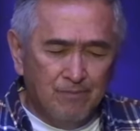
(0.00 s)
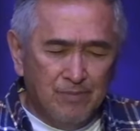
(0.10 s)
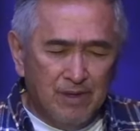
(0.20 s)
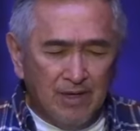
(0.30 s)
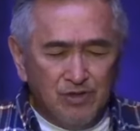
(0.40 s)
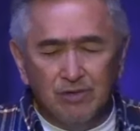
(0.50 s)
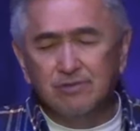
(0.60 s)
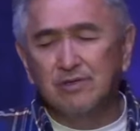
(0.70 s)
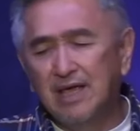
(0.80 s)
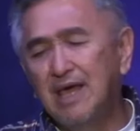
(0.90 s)
And so
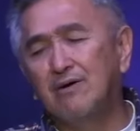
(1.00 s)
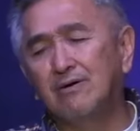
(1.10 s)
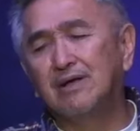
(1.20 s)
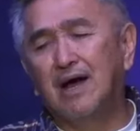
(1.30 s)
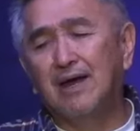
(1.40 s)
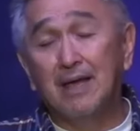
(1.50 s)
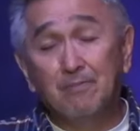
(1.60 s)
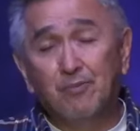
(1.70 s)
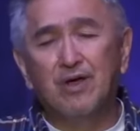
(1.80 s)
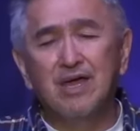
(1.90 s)
today, oh God, I
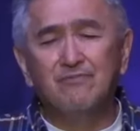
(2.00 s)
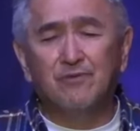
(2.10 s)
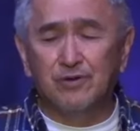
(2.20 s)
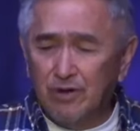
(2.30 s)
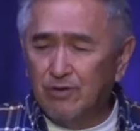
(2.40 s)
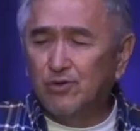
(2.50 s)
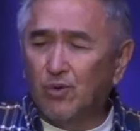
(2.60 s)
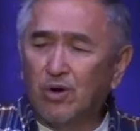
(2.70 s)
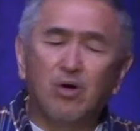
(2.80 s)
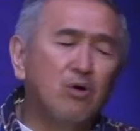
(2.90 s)
pray for those who
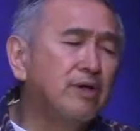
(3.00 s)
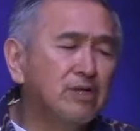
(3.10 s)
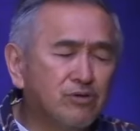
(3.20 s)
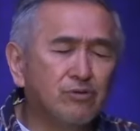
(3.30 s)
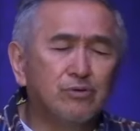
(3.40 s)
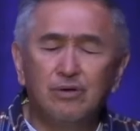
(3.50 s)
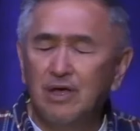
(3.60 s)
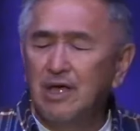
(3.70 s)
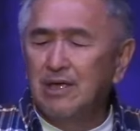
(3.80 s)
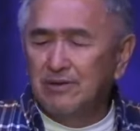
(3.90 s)
are going through
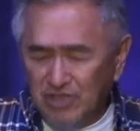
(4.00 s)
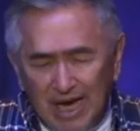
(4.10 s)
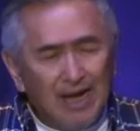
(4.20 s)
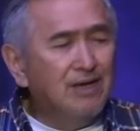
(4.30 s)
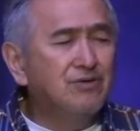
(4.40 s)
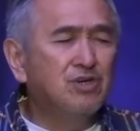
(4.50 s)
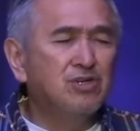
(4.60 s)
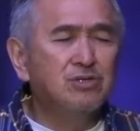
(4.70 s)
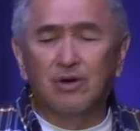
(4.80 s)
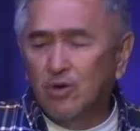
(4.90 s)

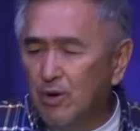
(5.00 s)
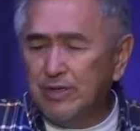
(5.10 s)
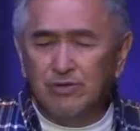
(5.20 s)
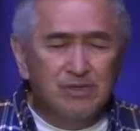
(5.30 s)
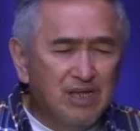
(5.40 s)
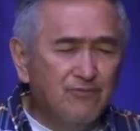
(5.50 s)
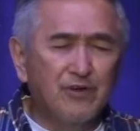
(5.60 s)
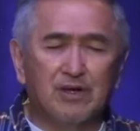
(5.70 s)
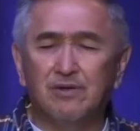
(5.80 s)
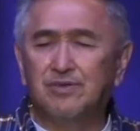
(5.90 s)
challenges, they're going through
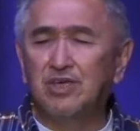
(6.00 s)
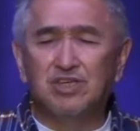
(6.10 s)
difficulties.